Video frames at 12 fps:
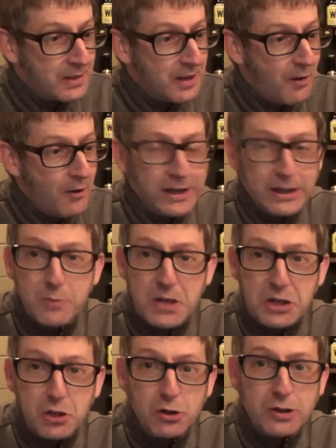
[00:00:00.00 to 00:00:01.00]
I reckon it'd be
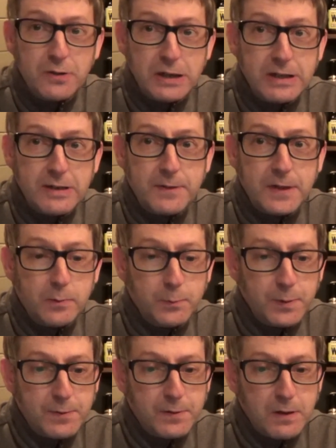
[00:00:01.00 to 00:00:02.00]
good
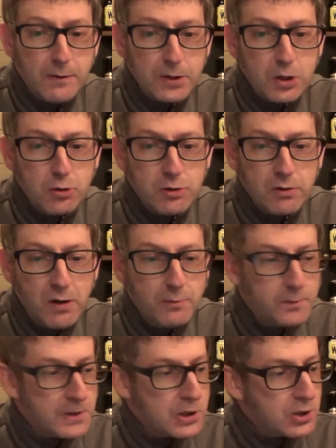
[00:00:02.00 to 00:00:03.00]
if you ever do your own
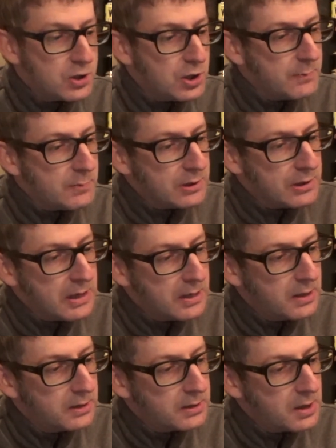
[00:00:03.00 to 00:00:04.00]
fish and chips and that,
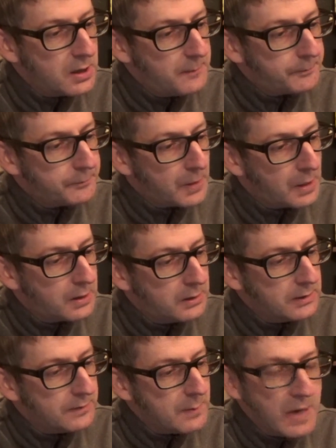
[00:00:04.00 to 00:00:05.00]
and
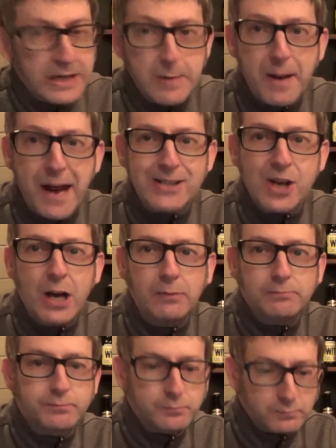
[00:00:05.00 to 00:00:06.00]
if you make your batter,
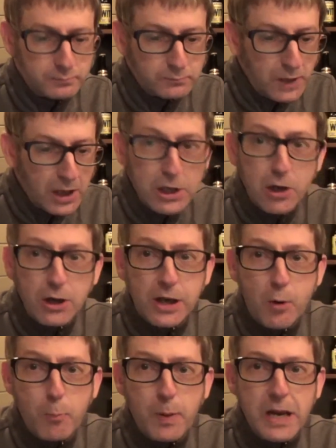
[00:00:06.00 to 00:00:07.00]
you like the
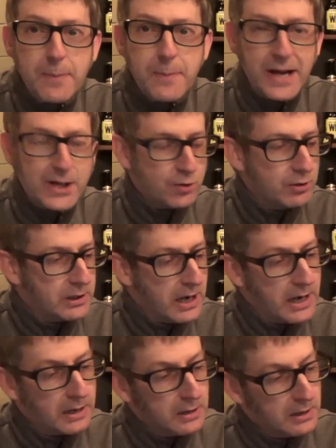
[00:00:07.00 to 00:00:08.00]
old beer batter and
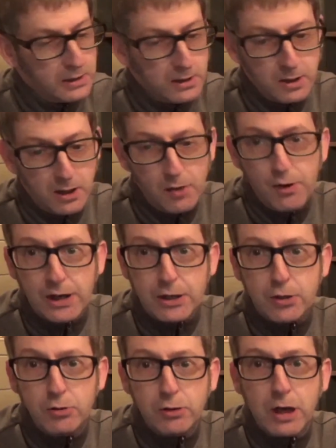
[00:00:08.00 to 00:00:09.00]
that, I reckon
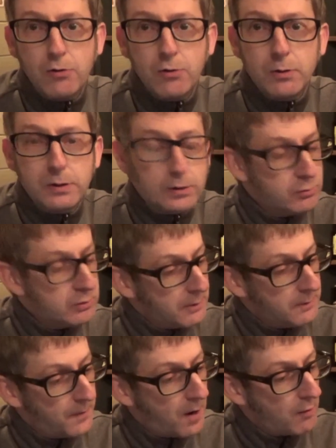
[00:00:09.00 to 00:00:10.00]
you couldn't go
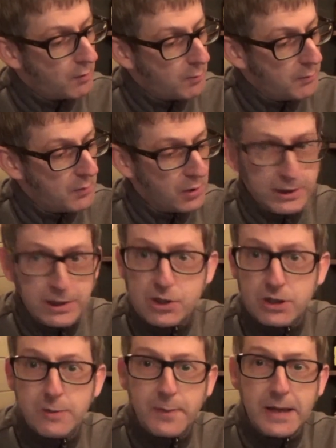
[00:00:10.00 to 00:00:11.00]
far on with putting this
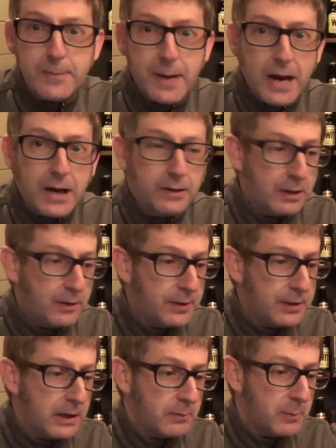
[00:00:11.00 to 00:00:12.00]
in your beer batter. I
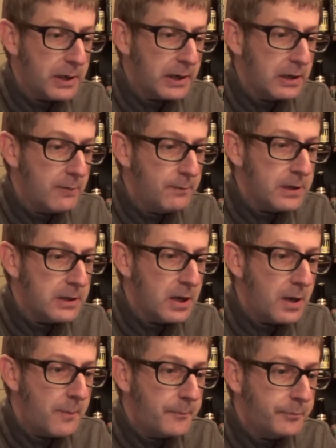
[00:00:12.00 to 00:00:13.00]
think that'd make a lovely
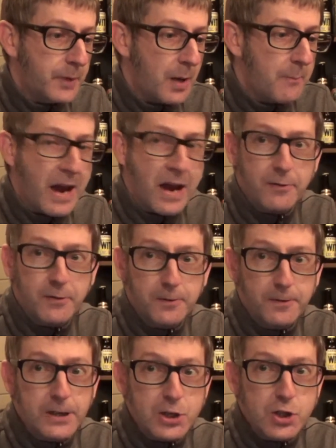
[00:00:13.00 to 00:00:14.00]
a batter for a
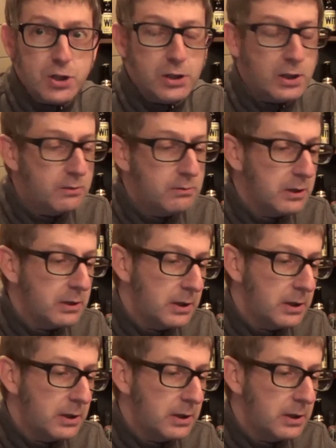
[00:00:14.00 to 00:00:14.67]
fish, you know.